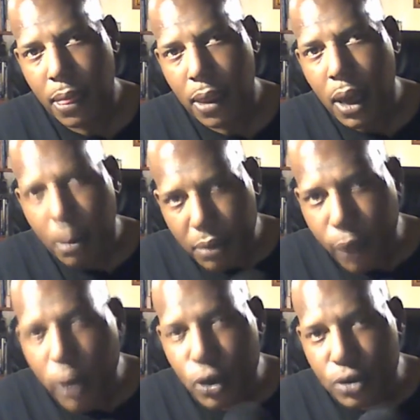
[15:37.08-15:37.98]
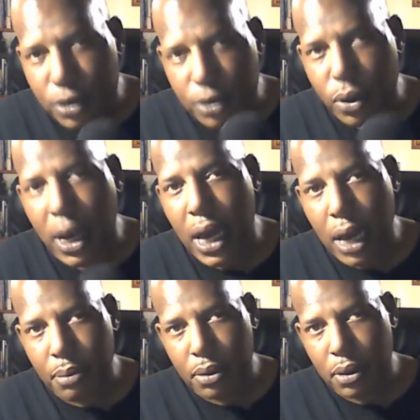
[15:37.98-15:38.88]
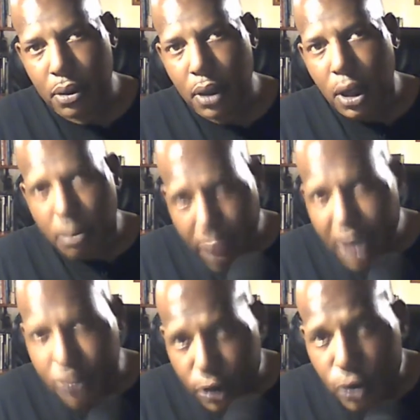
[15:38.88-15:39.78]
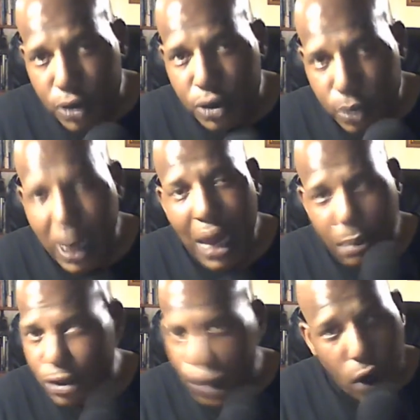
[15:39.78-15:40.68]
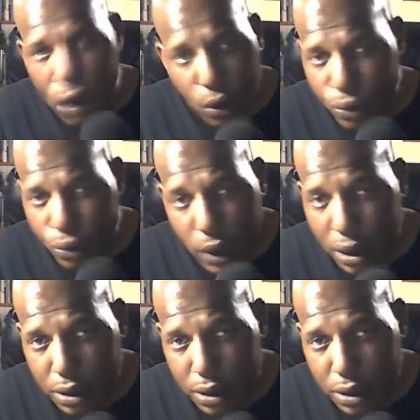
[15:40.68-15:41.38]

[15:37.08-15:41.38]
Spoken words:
Before you subscribe, make sure you subscribe at your own risk.